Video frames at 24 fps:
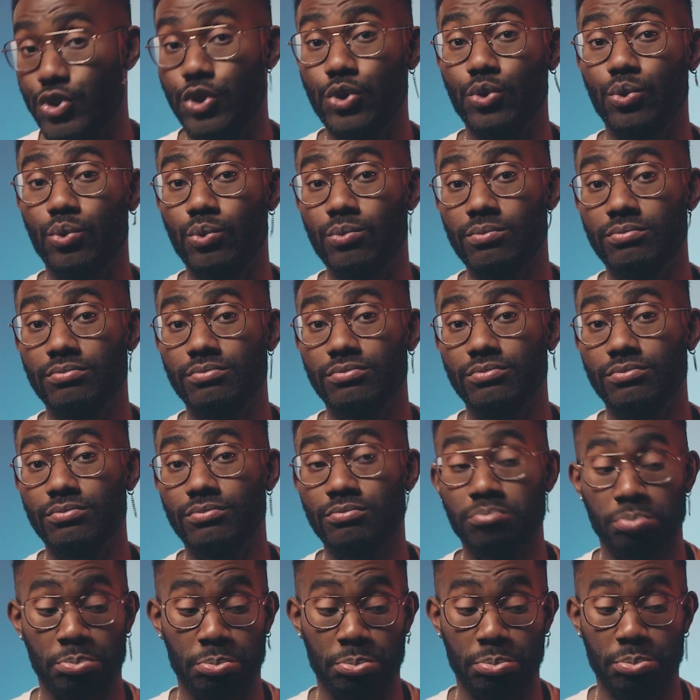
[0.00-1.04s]
two,
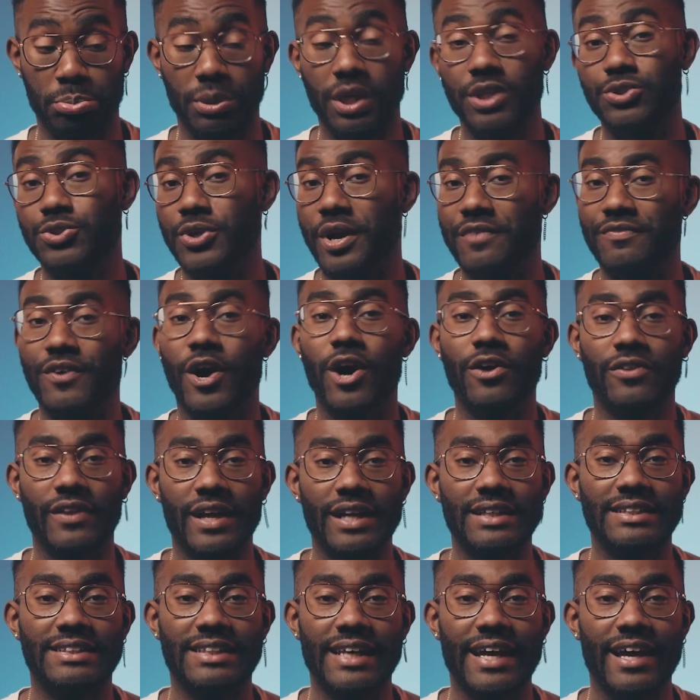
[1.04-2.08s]
drive
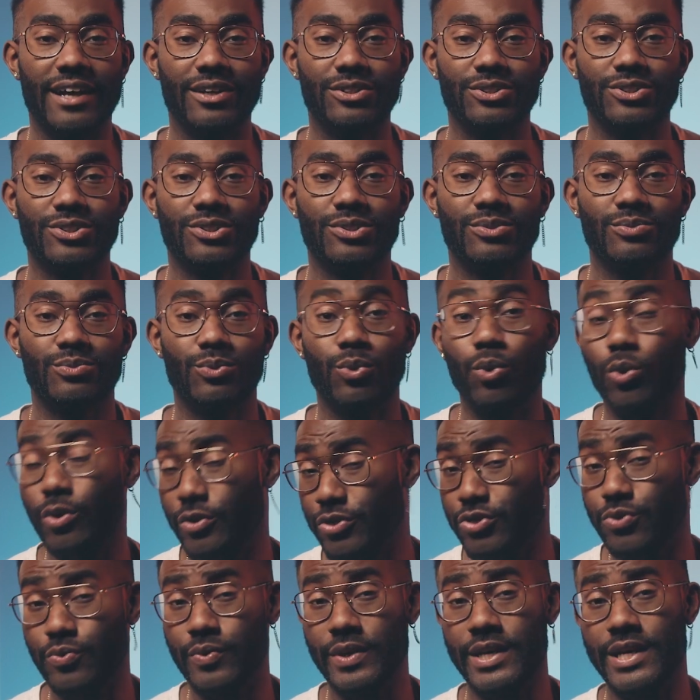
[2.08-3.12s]
online sales, or
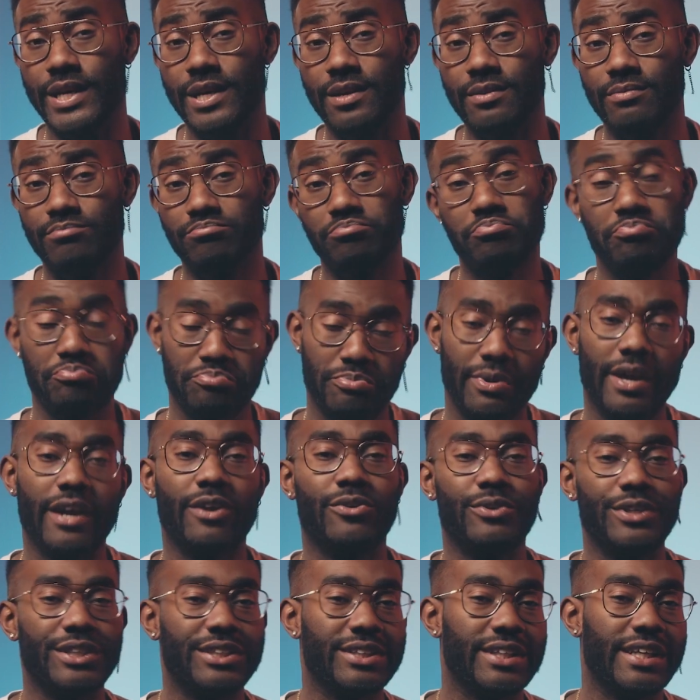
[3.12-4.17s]
three,
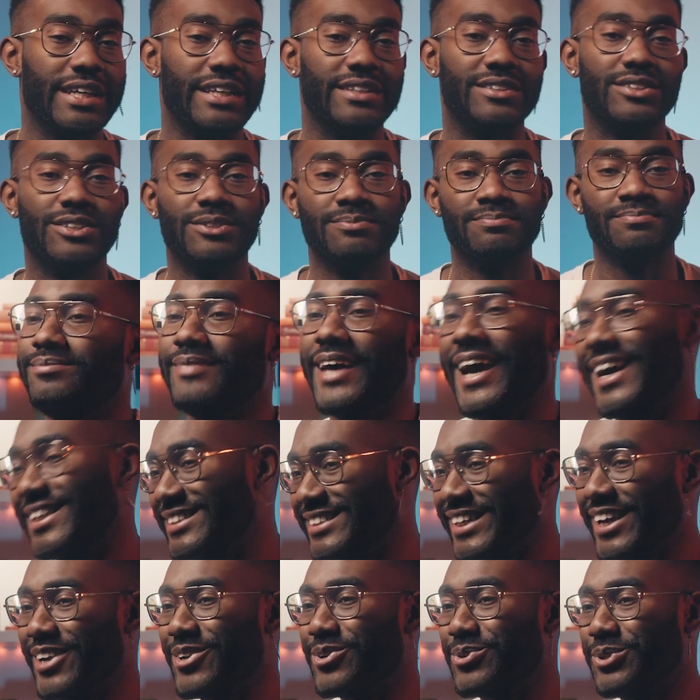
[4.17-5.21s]
increase leads. Ads
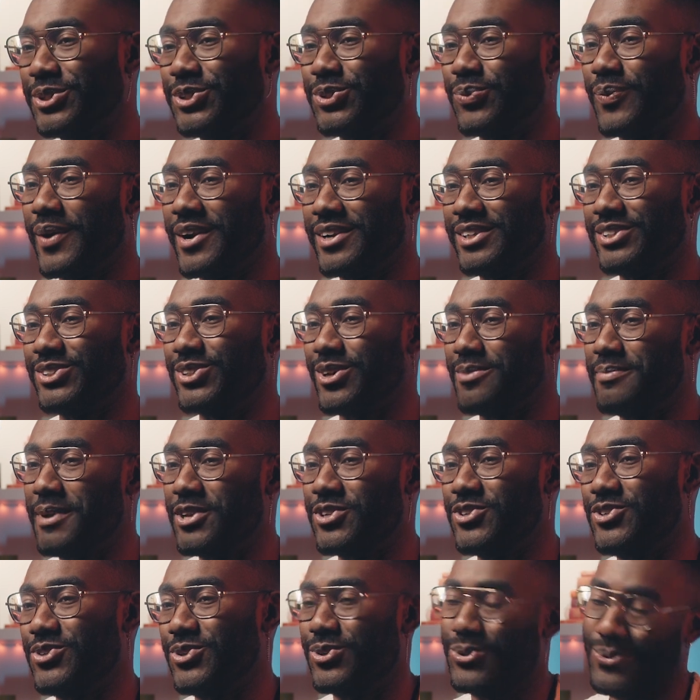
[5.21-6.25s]
that increase awareness are meant
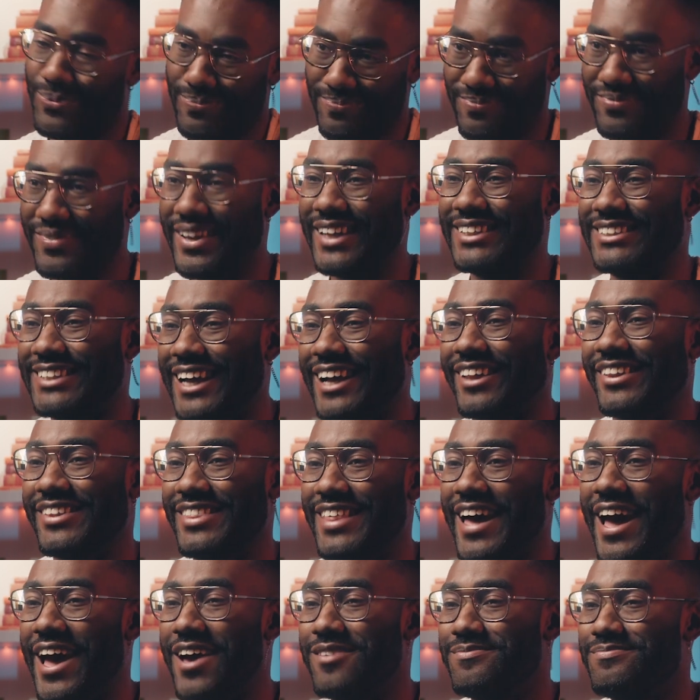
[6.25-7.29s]
to do exactly
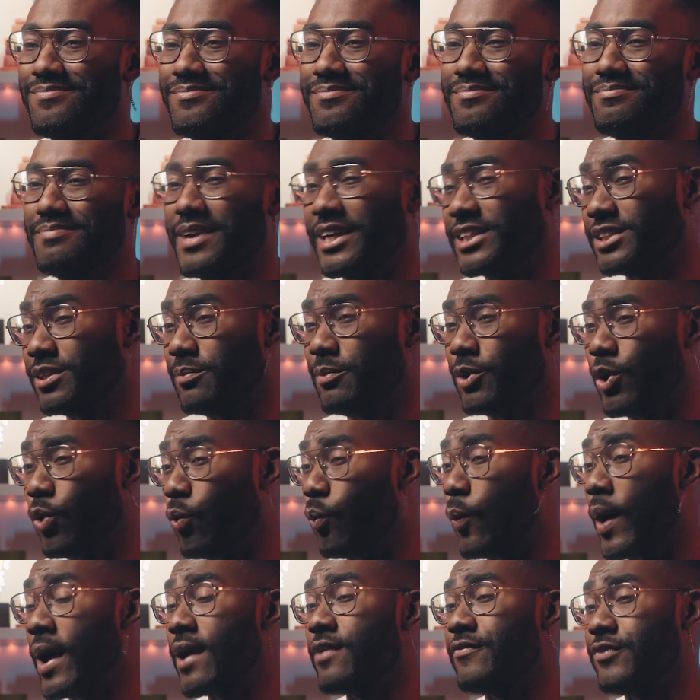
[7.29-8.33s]
that. Make someone
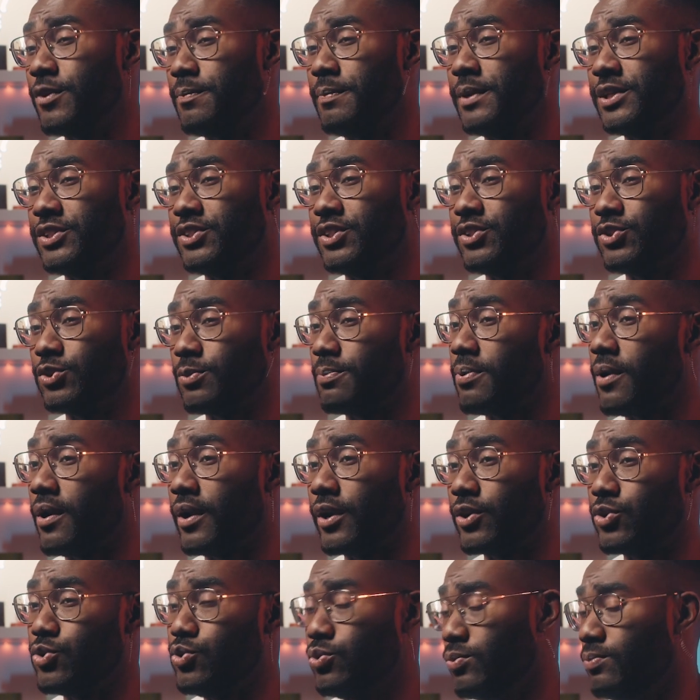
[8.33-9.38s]
aware of your business or
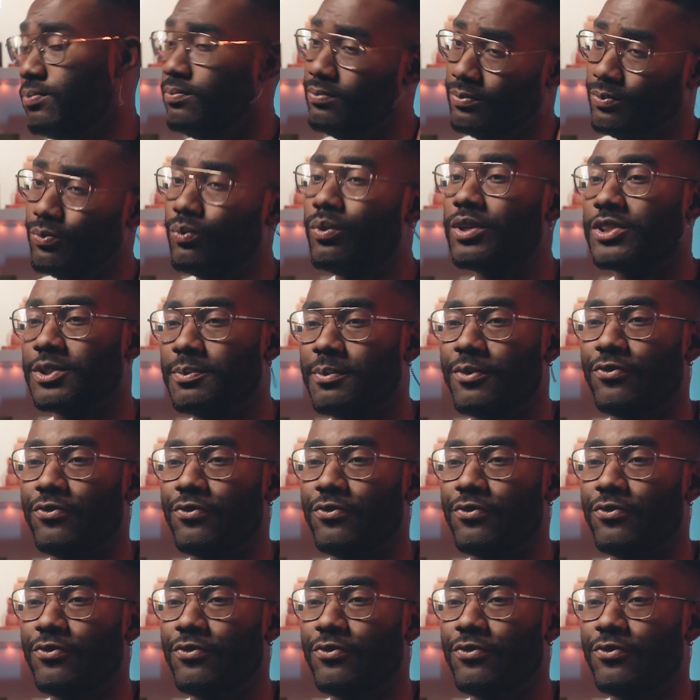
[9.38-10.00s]
product who wasn't